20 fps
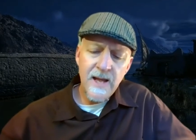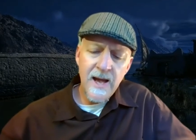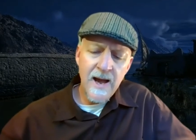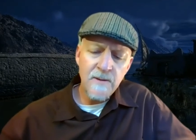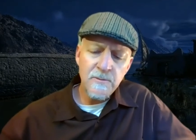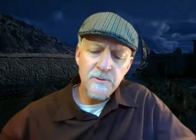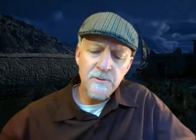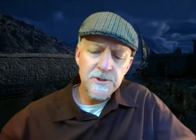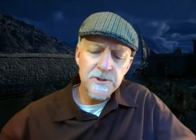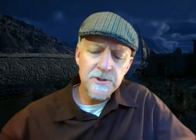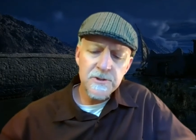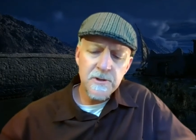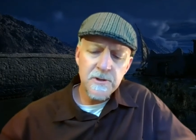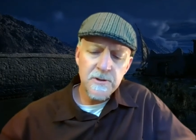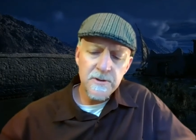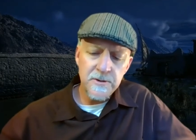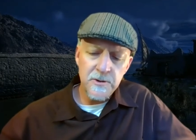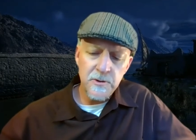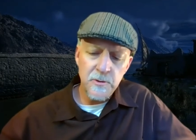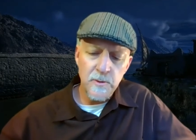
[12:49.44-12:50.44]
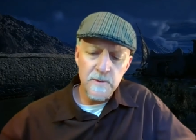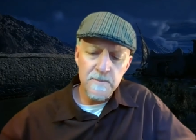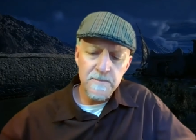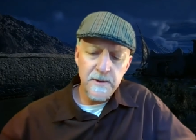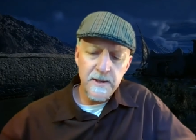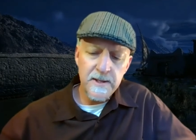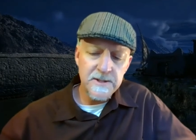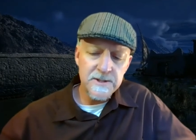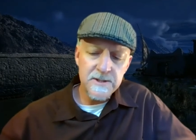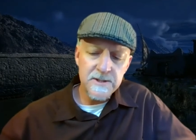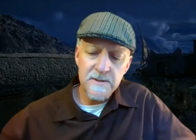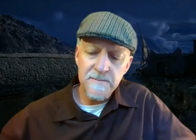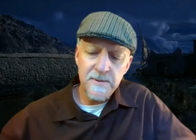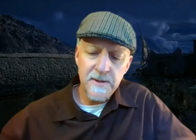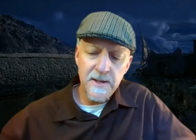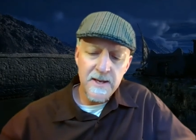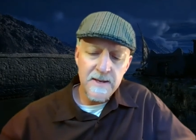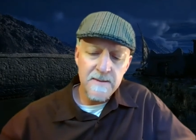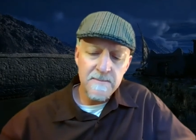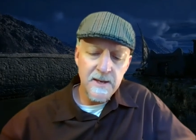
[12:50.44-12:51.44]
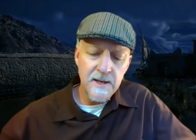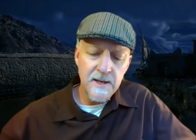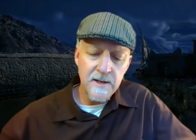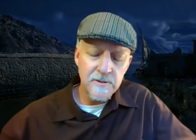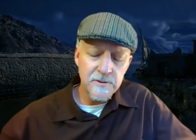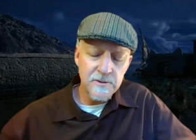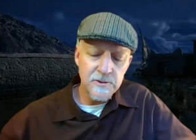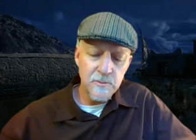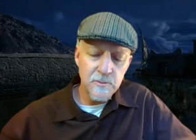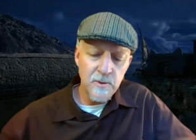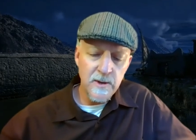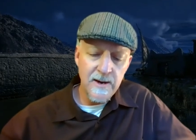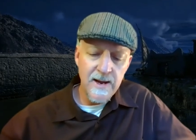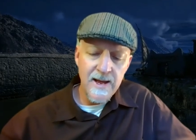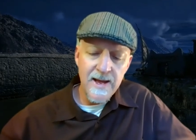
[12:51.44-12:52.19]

I was certain you would place the blame elsewhere.